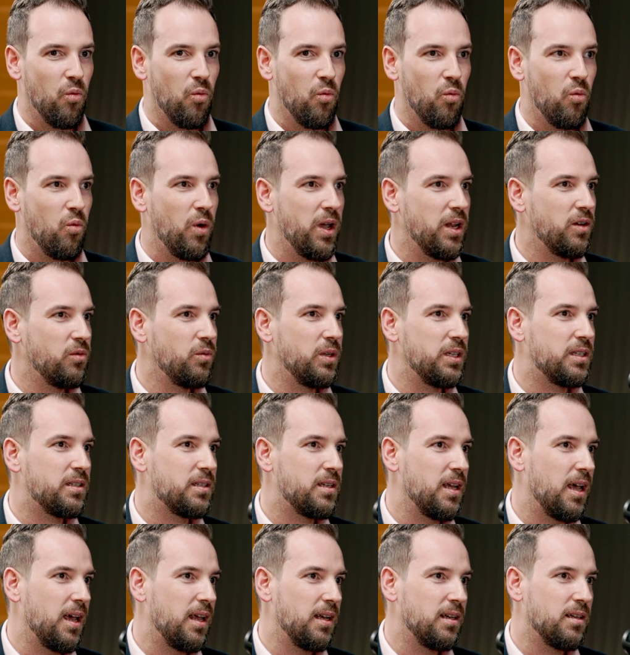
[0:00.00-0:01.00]
where do we
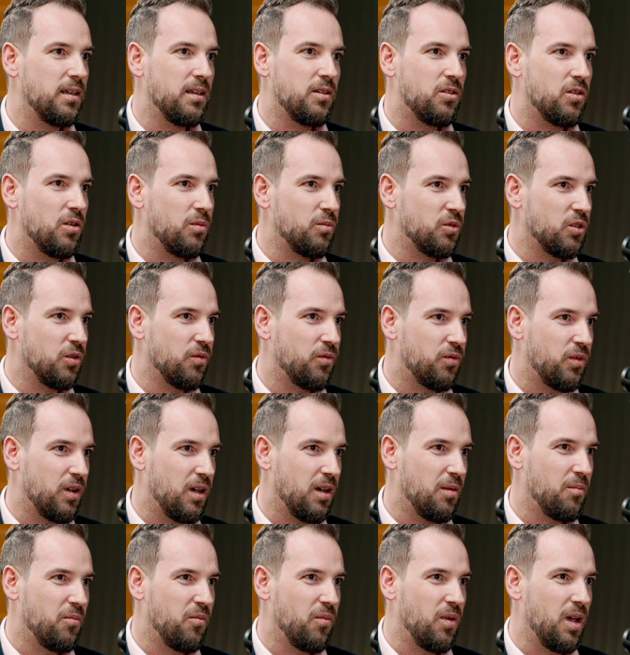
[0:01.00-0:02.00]
stand in terms of
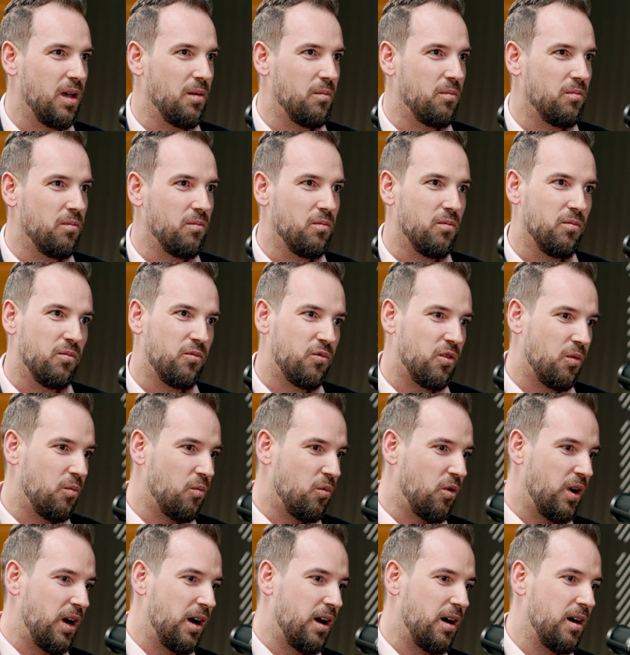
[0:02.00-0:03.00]
um, um from
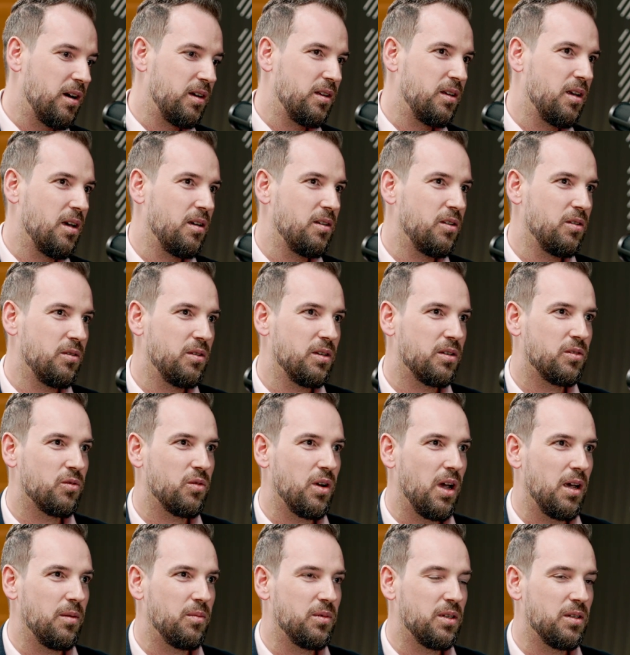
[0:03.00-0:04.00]
where you
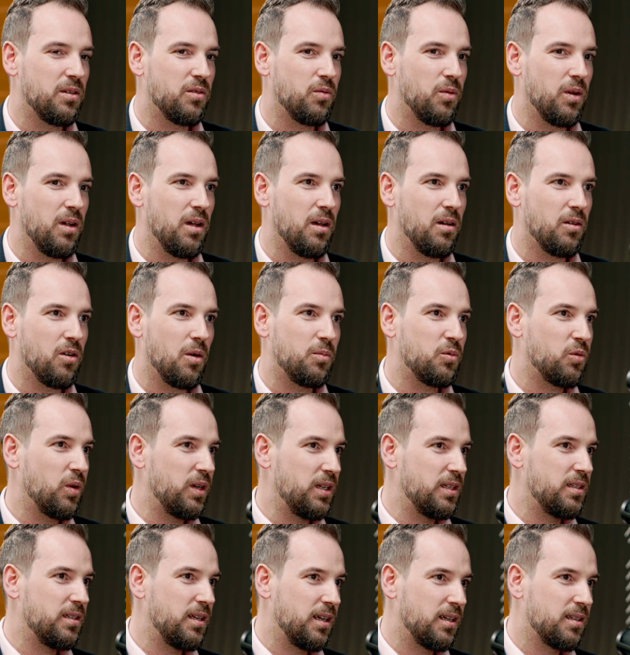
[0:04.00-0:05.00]
described uh,
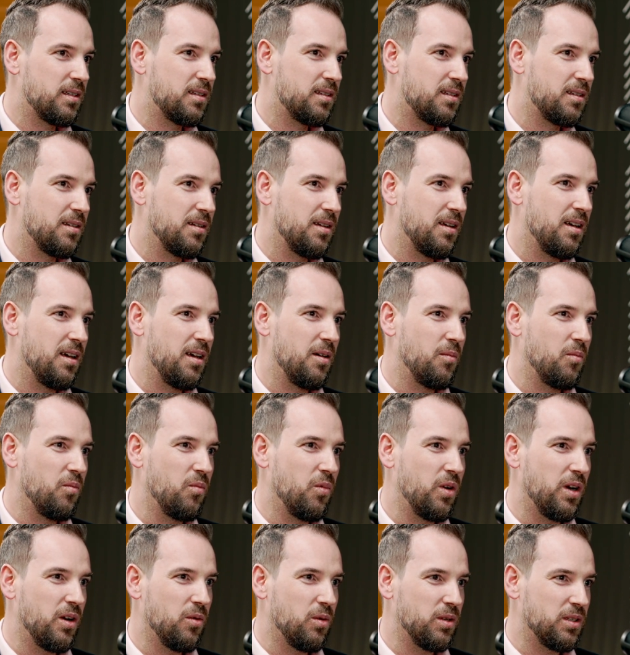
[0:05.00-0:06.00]
COP26, um,
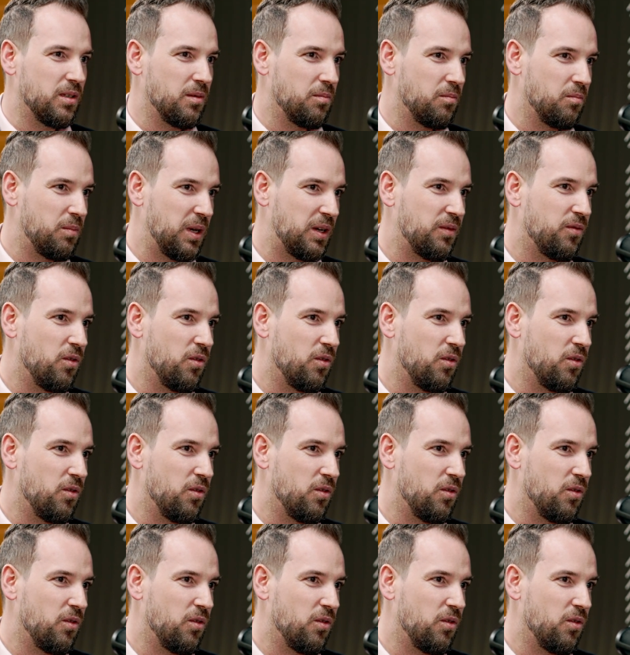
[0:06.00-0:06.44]
where there was a big